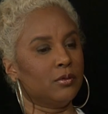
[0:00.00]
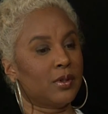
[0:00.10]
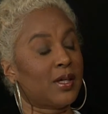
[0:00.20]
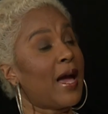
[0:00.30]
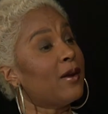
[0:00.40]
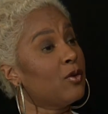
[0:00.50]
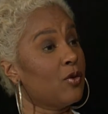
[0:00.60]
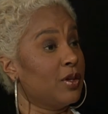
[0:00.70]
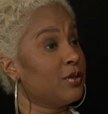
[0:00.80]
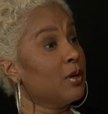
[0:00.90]
category
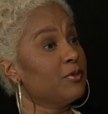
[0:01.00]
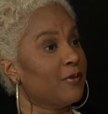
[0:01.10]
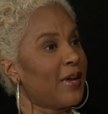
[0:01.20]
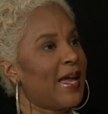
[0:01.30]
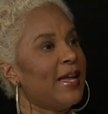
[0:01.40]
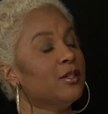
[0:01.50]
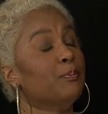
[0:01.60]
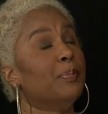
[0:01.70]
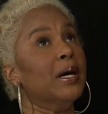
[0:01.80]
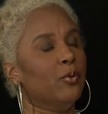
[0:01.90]
in terms of age,
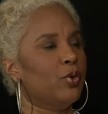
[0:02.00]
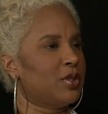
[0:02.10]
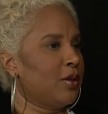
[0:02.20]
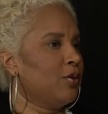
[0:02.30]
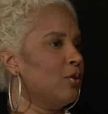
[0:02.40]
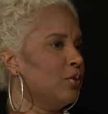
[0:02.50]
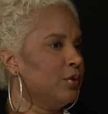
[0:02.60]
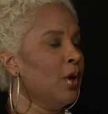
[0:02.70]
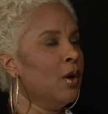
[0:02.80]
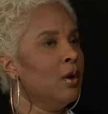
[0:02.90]
but which I thought was
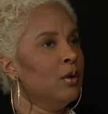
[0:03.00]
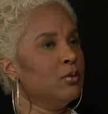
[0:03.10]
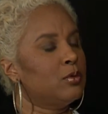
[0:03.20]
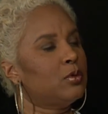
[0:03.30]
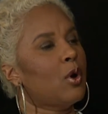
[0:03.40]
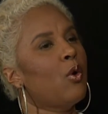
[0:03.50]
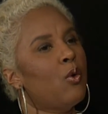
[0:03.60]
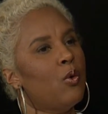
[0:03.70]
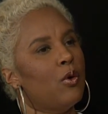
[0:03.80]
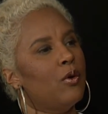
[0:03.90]
so
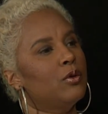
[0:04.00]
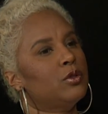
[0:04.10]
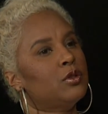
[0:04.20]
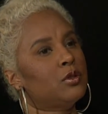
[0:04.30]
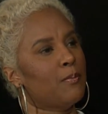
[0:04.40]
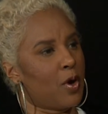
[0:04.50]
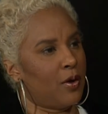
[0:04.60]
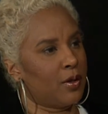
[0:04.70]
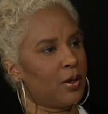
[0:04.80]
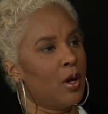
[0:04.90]
smart
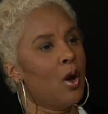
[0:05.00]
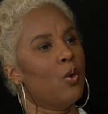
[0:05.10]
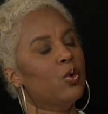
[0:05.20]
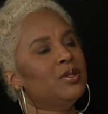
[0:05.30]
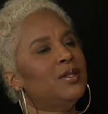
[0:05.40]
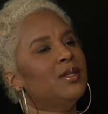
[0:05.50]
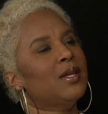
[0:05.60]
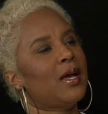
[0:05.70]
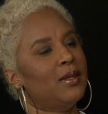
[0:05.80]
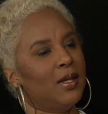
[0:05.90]
was to
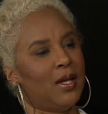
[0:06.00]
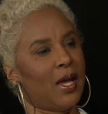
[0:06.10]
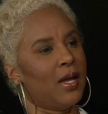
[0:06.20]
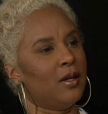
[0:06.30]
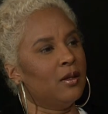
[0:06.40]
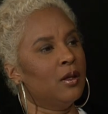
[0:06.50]
not negate